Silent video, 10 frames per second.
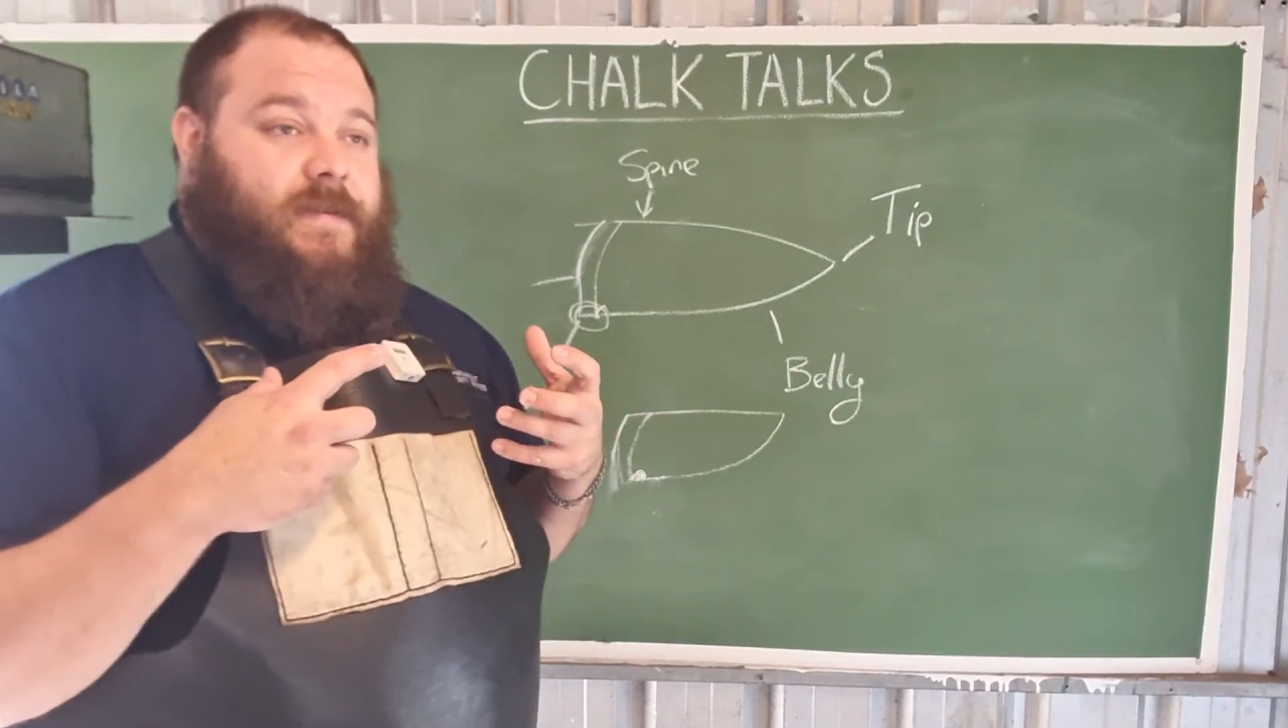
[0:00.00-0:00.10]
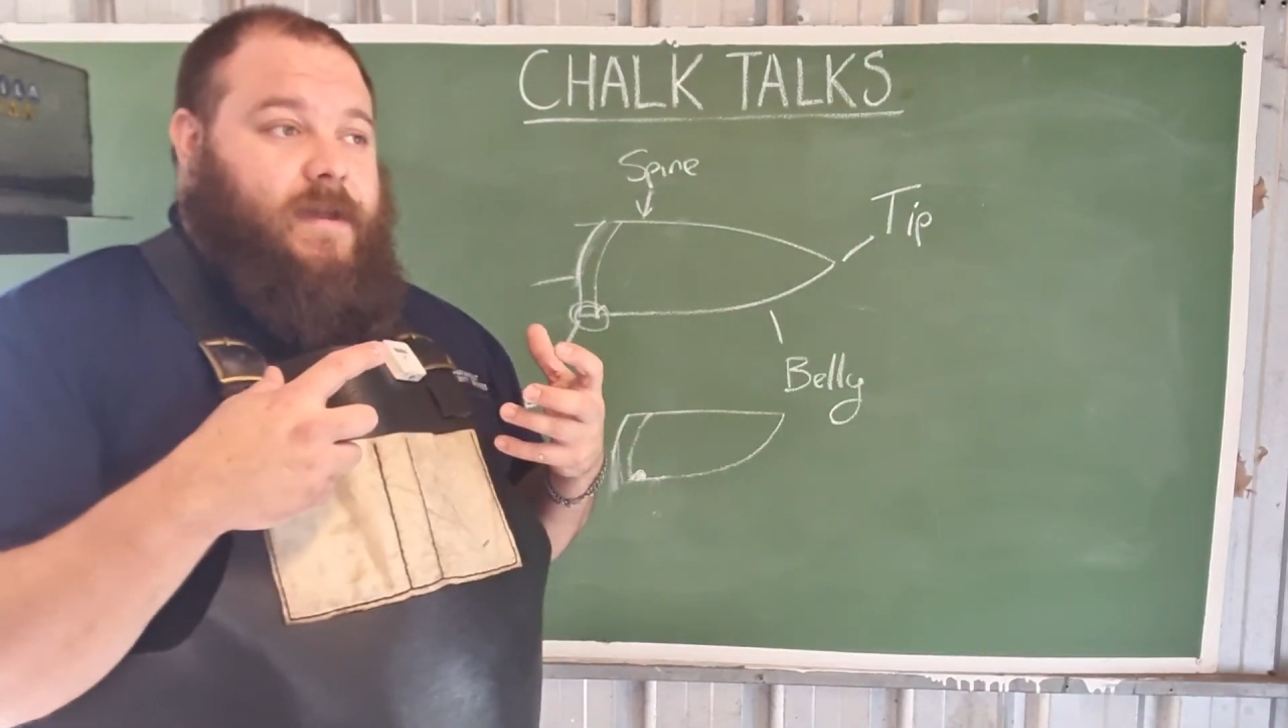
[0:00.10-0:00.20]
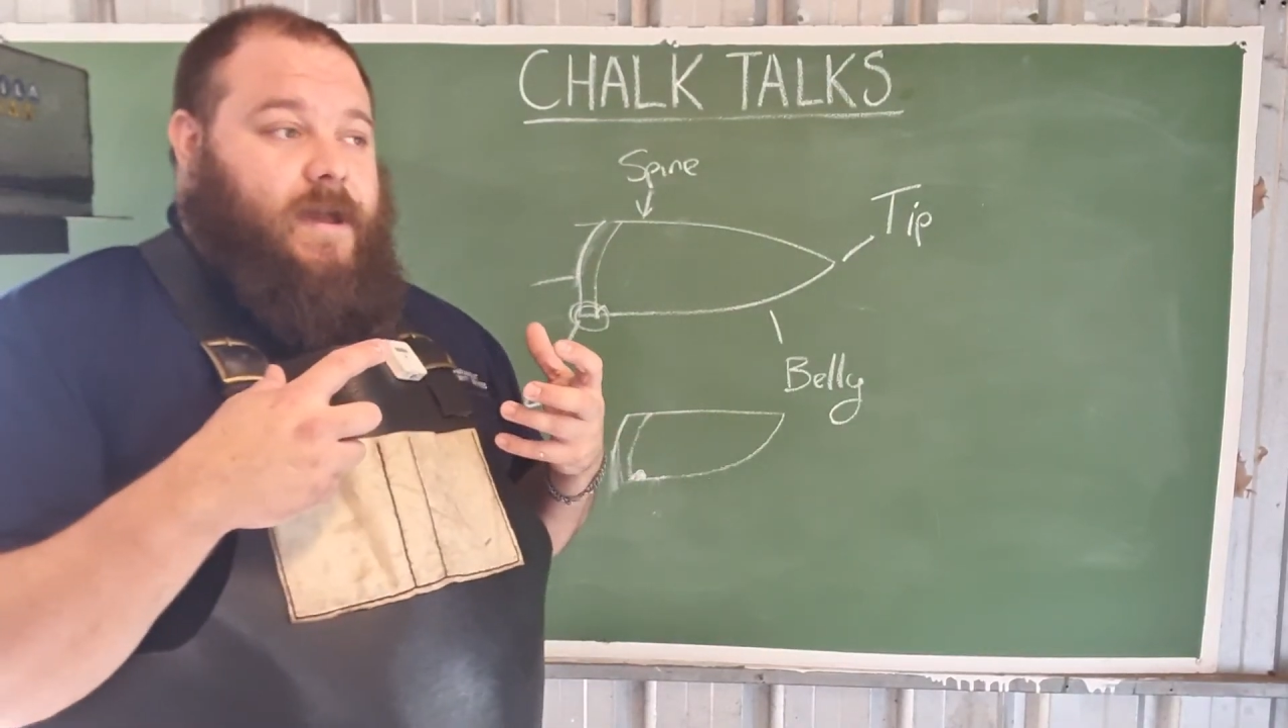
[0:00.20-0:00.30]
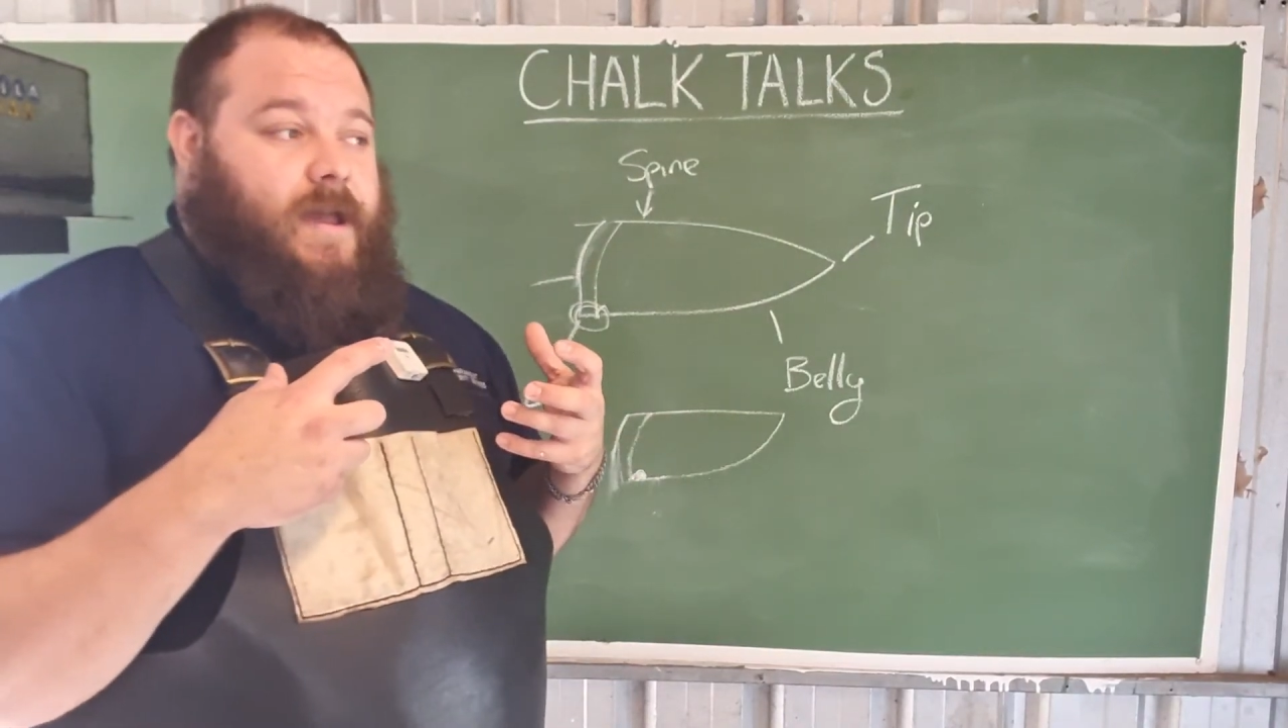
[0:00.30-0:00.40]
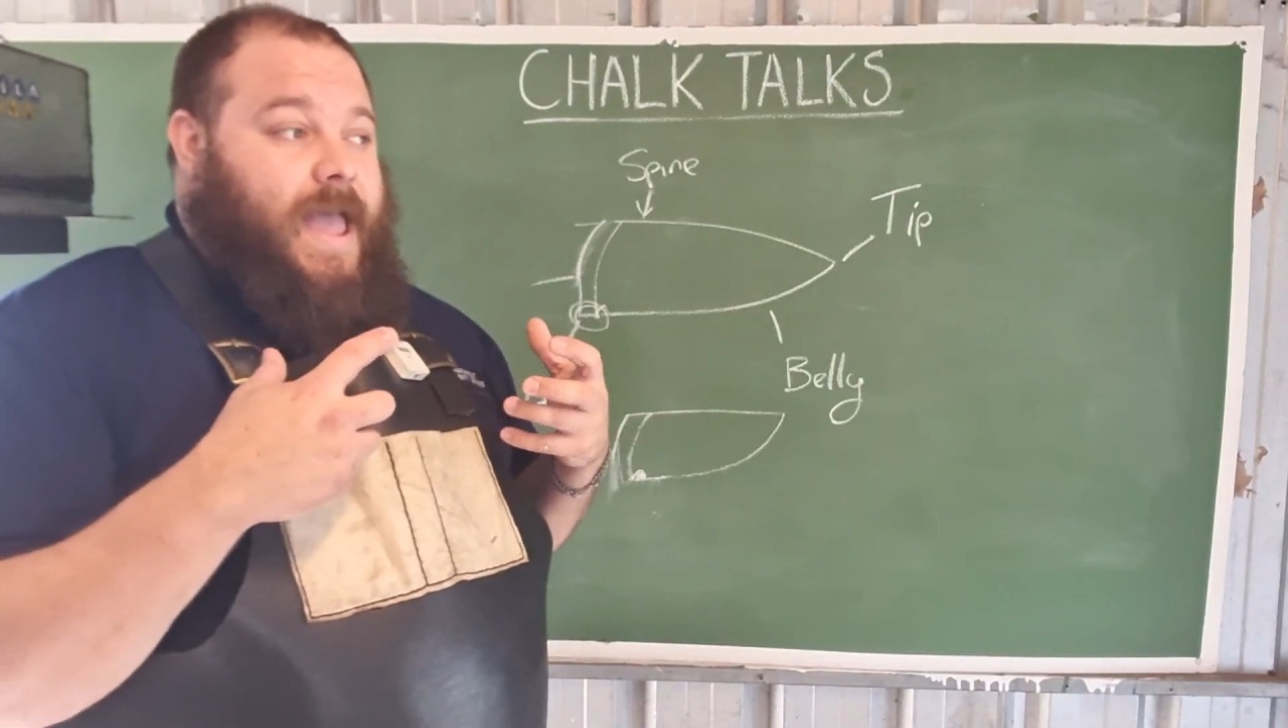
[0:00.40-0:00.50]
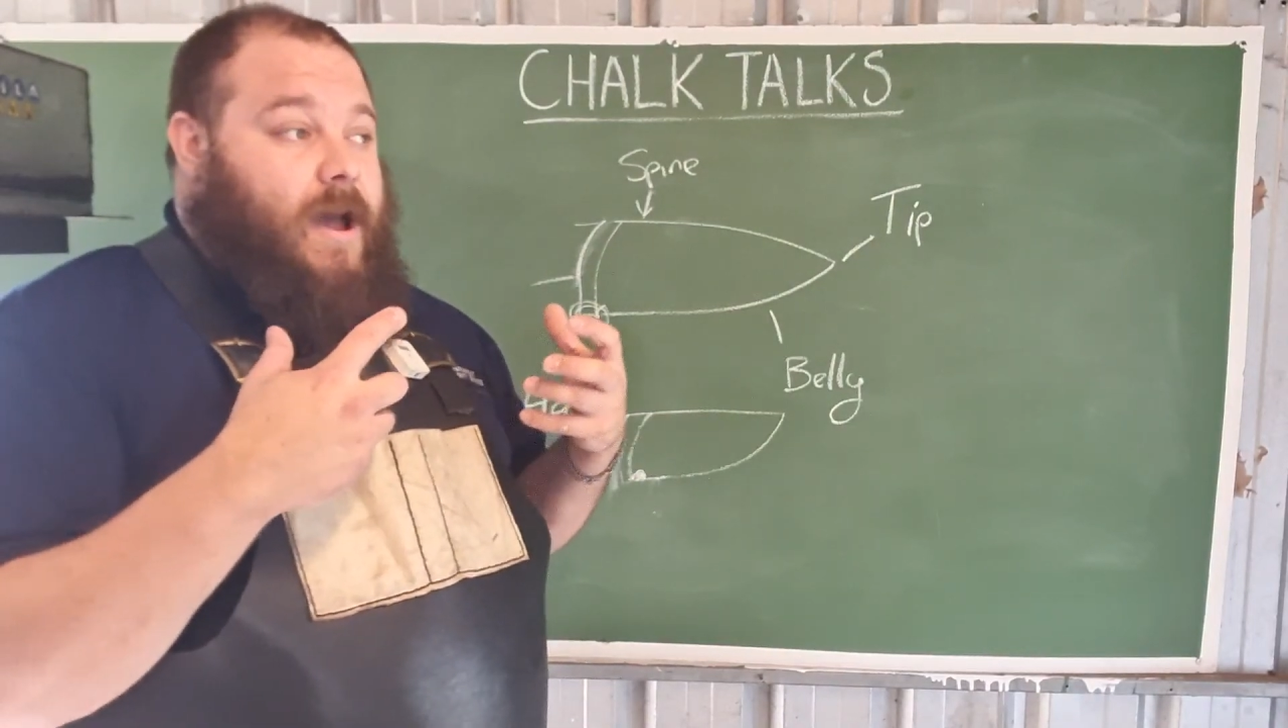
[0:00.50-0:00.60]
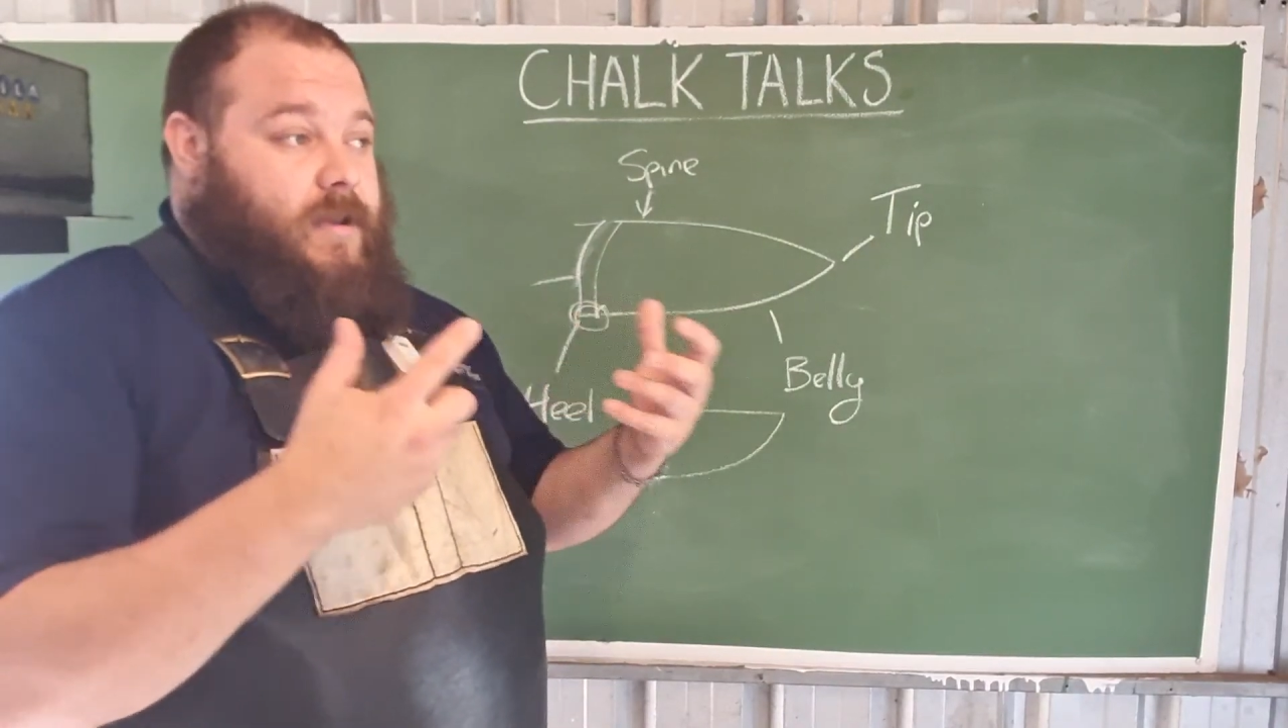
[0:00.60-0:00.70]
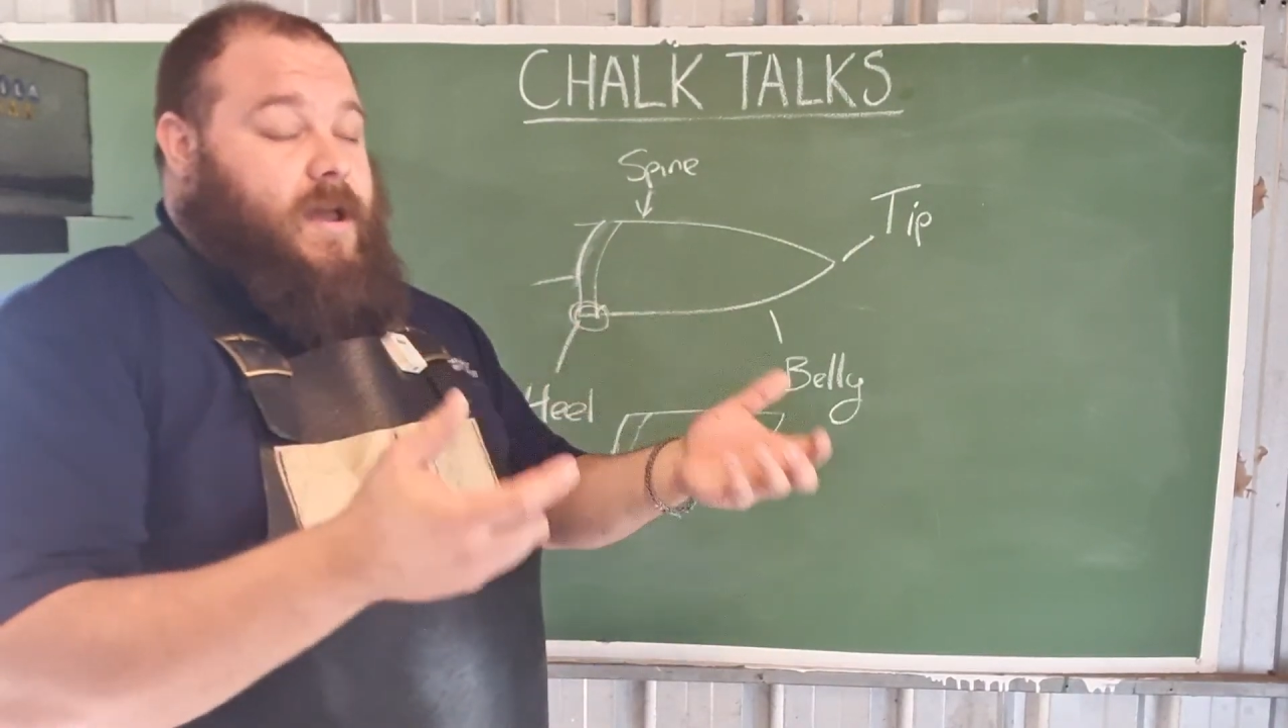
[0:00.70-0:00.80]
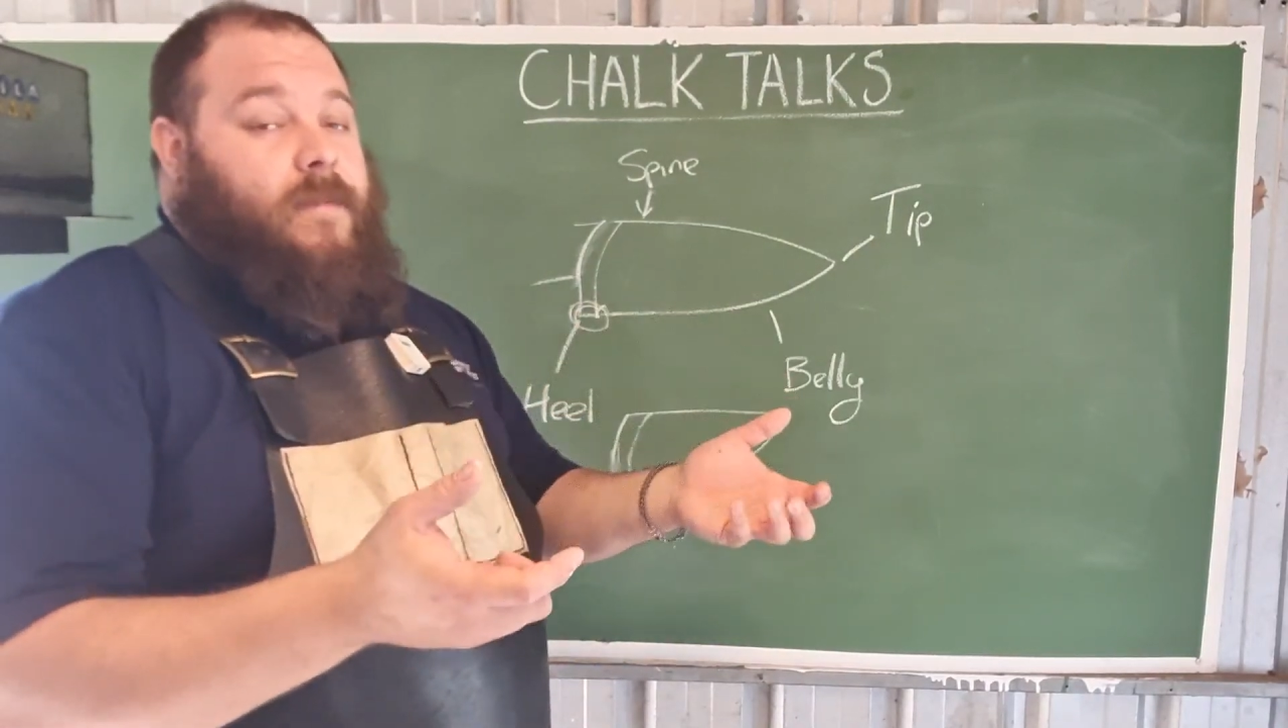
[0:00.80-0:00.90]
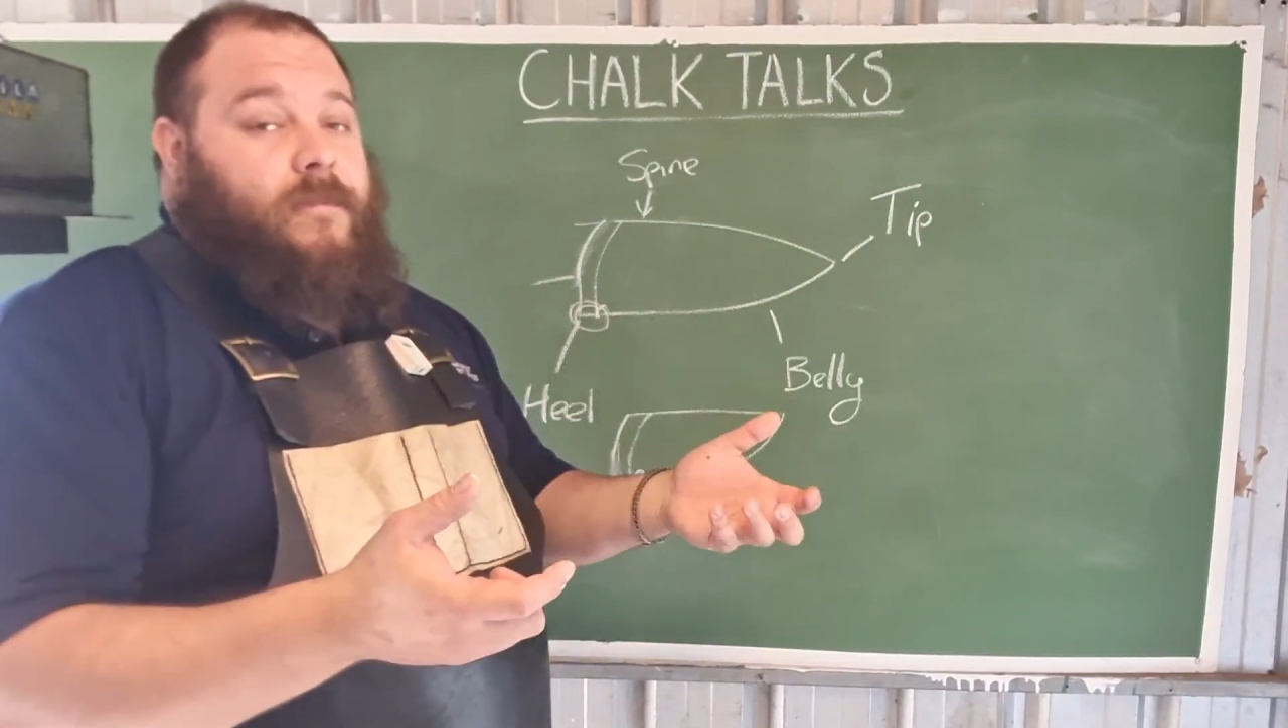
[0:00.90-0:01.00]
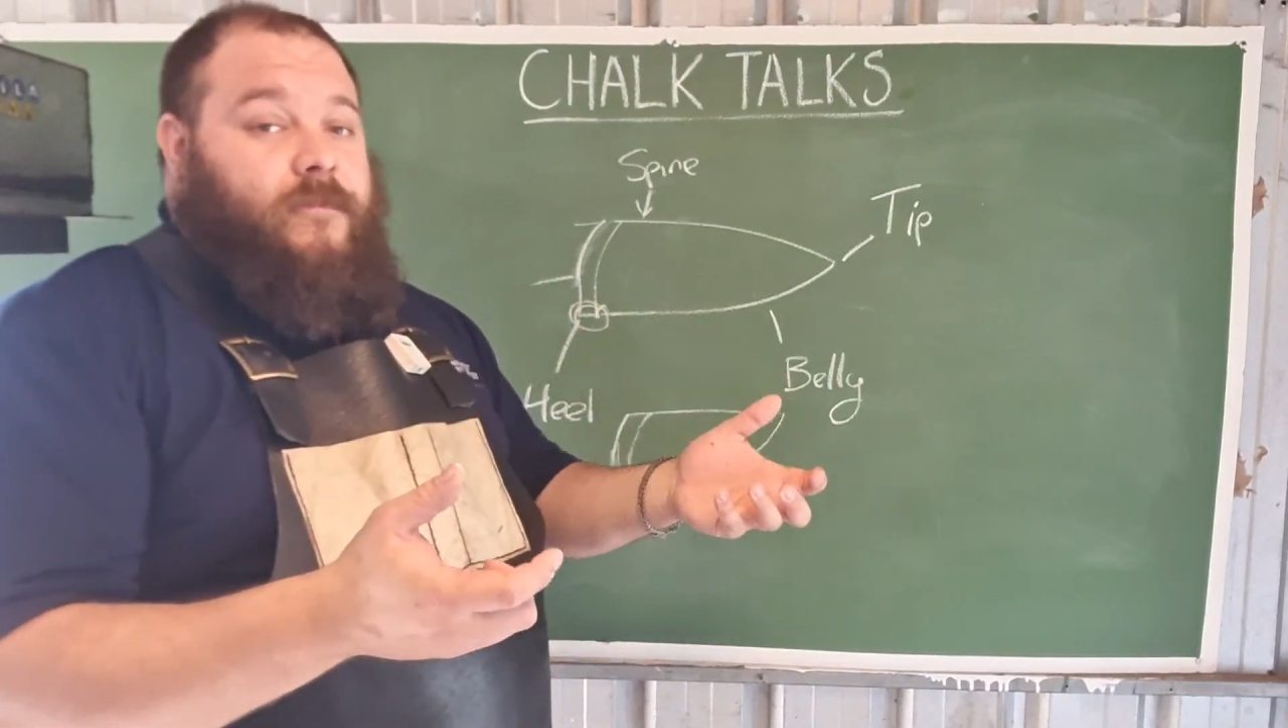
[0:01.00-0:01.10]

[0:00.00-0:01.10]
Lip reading: outcome